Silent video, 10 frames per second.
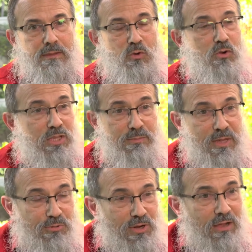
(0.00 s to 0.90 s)
or to be
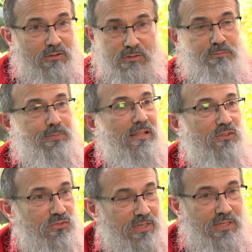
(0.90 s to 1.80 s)
a proud
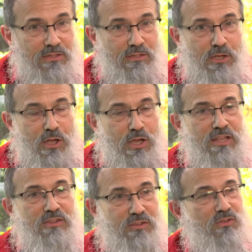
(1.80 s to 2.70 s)
Palestinian,
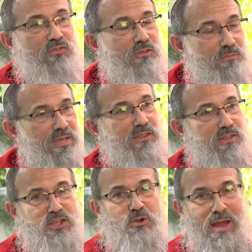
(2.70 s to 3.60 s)
it doesn't mean
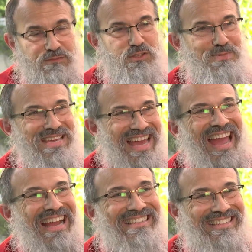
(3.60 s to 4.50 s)
that you have to be
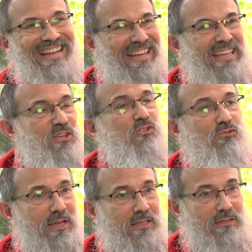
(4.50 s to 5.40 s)

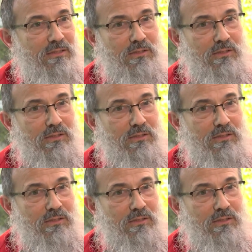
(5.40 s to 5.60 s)
anti-Israel.